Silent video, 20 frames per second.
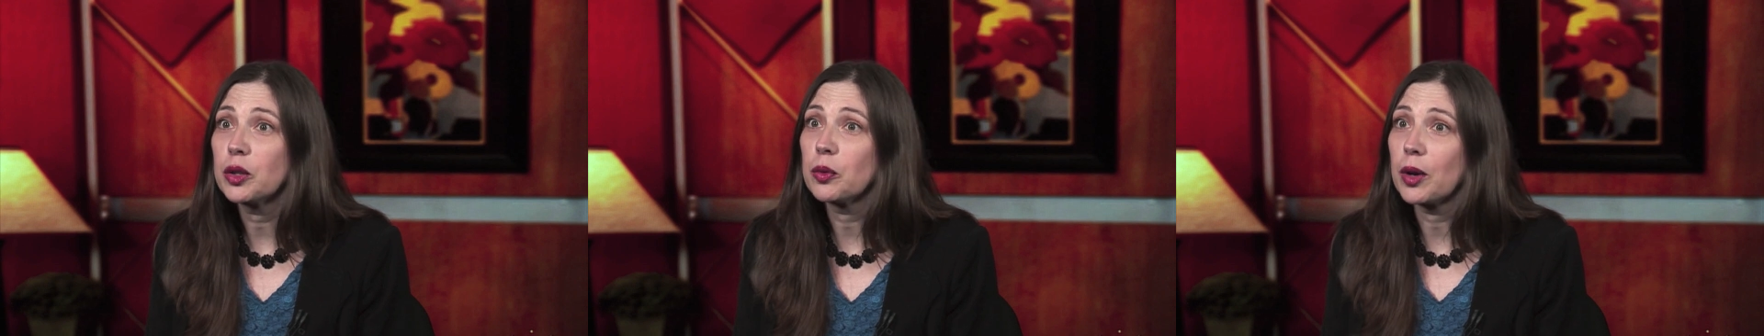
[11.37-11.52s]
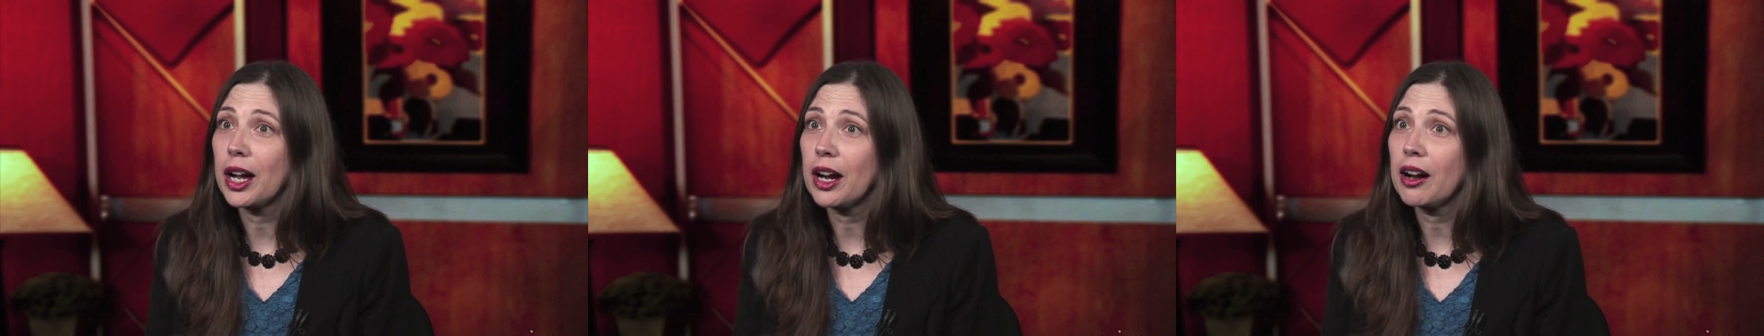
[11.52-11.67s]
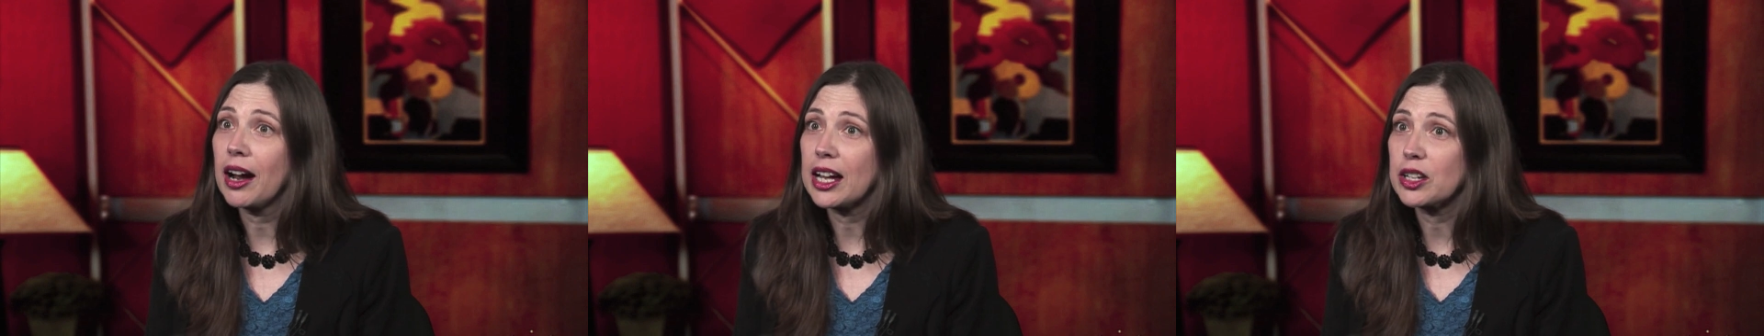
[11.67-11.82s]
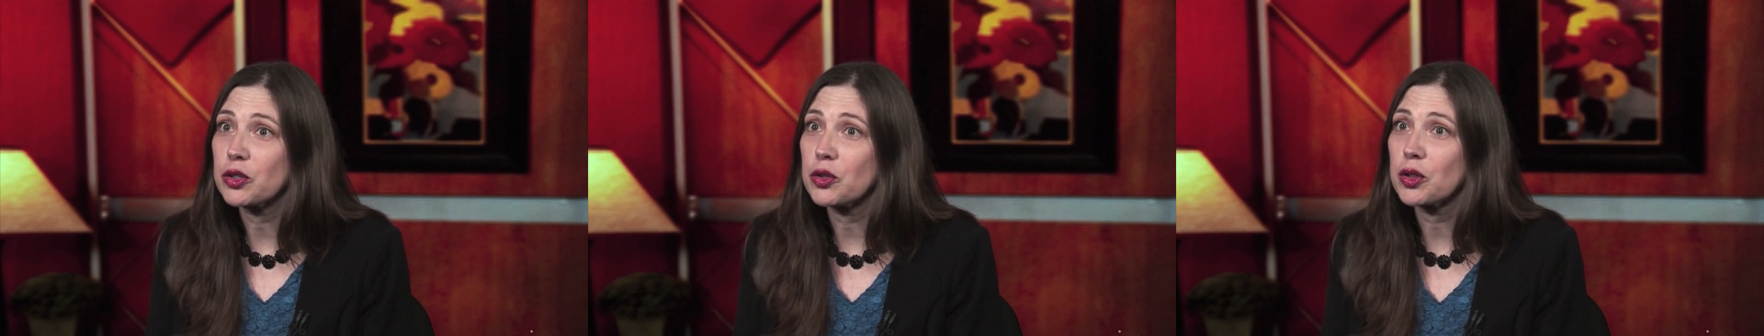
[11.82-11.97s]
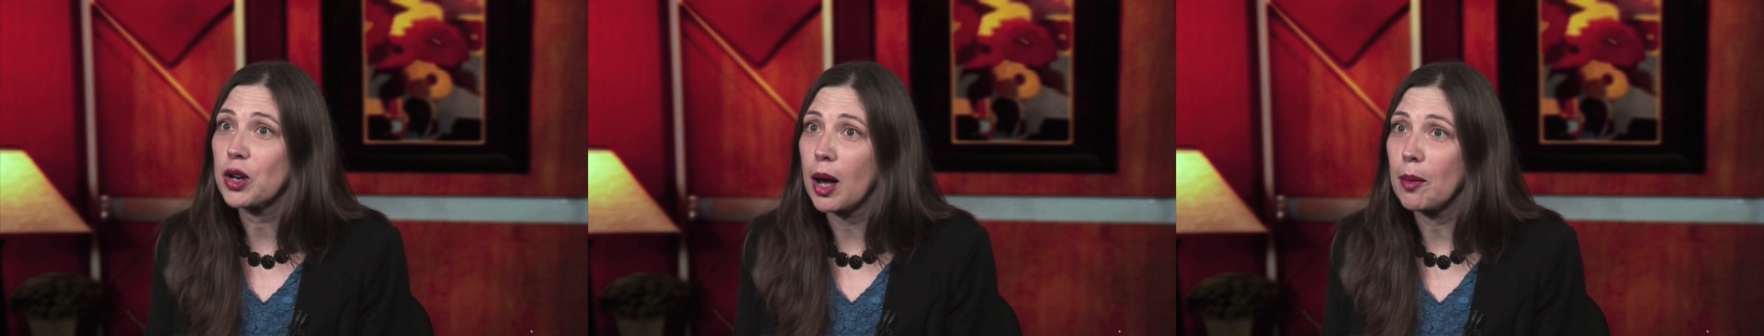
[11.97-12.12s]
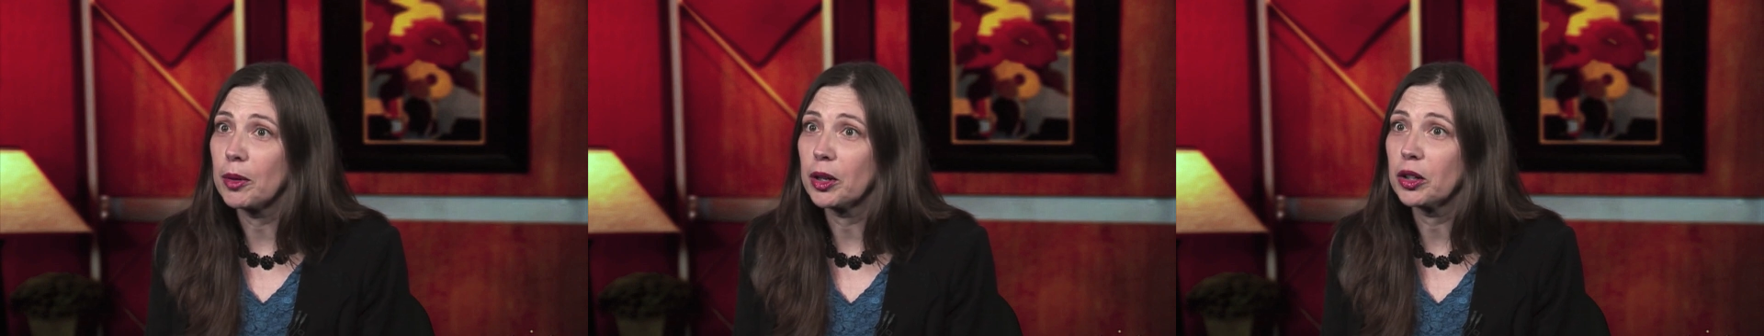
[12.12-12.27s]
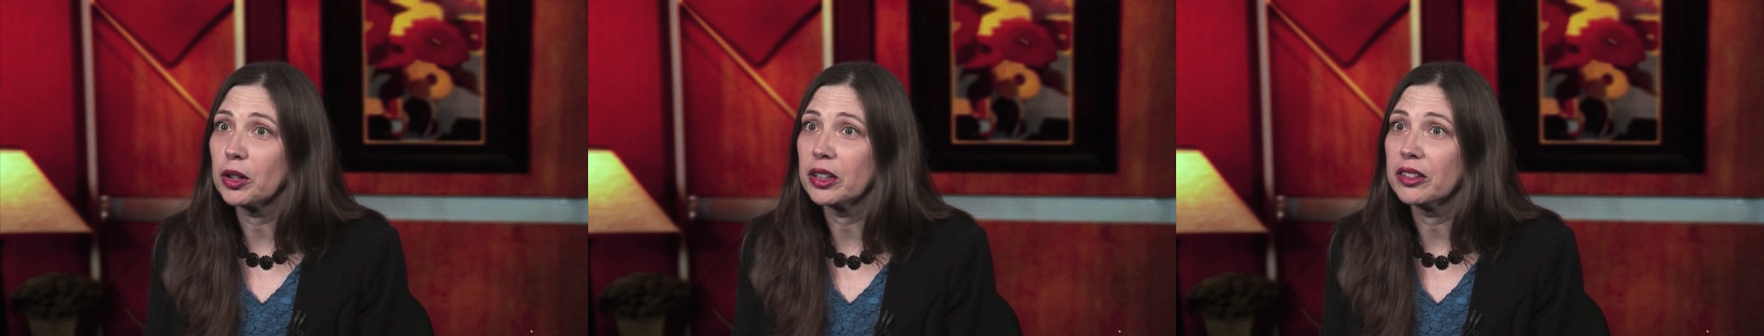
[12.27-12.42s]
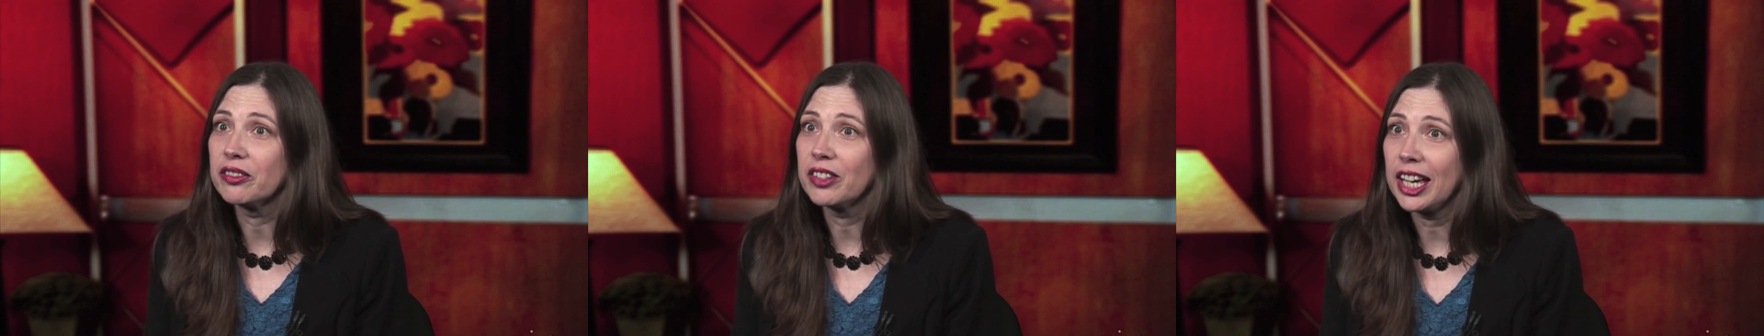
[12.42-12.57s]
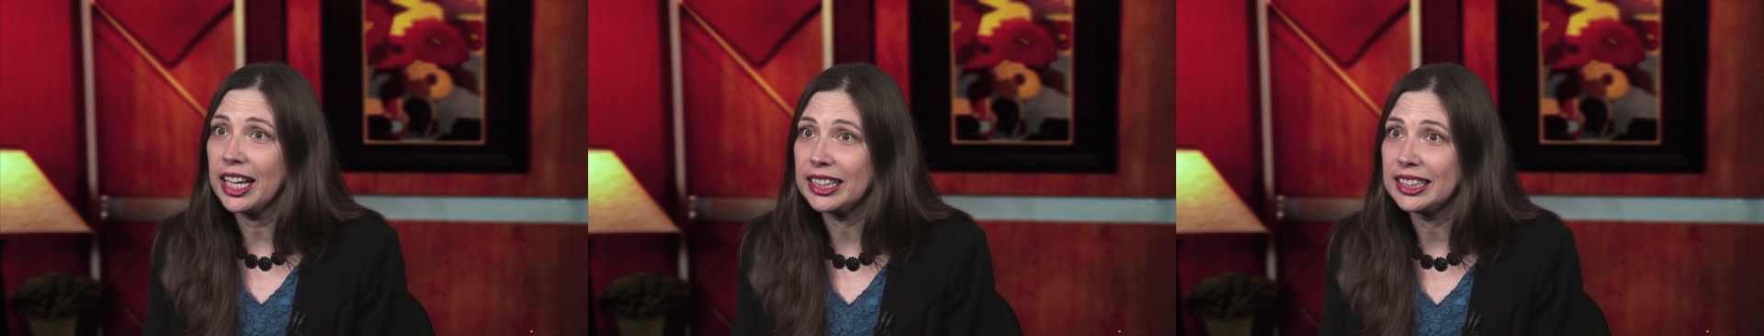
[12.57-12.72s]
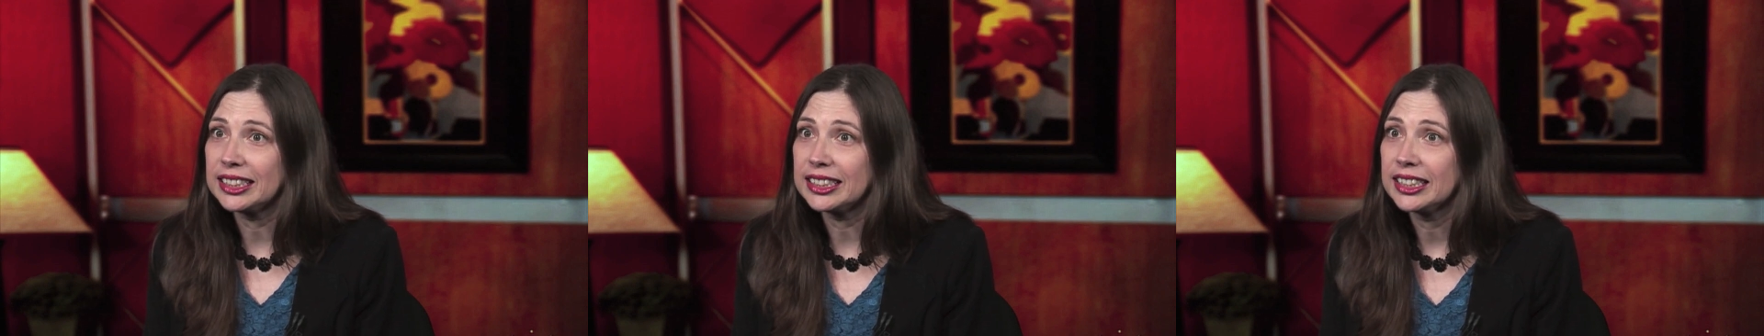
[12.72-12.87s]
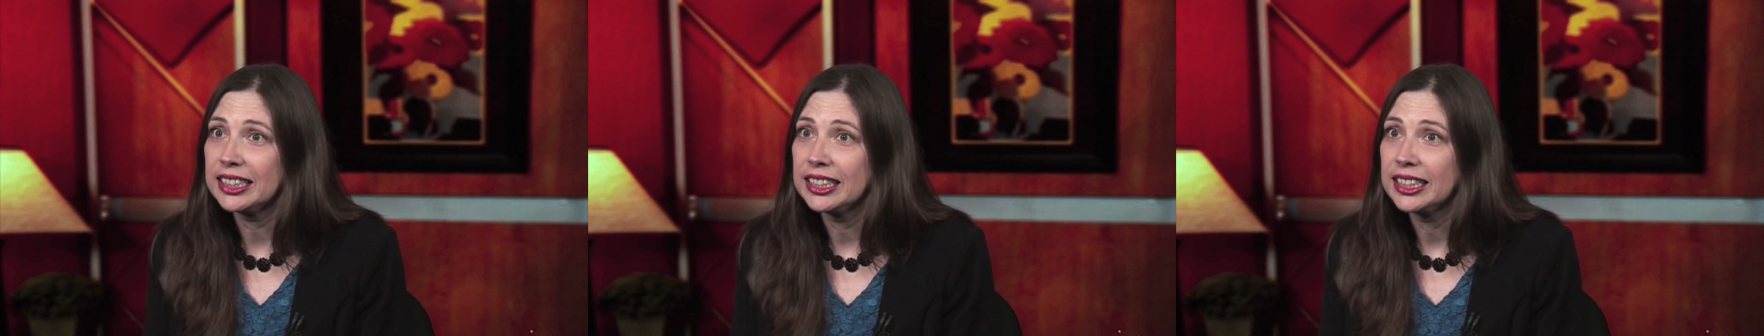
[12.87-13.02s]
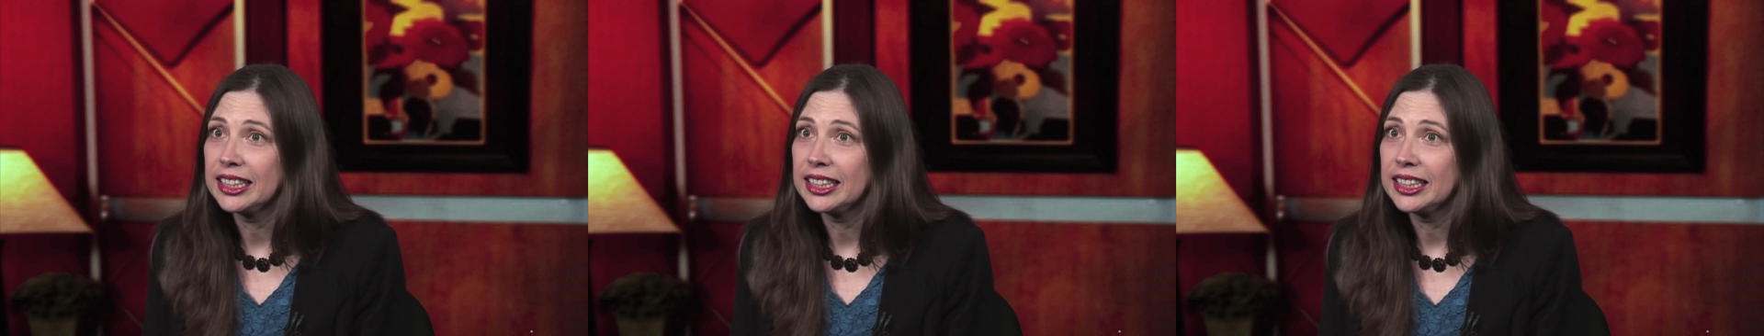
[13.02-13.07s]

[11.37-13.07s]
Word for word: rare astronomical event.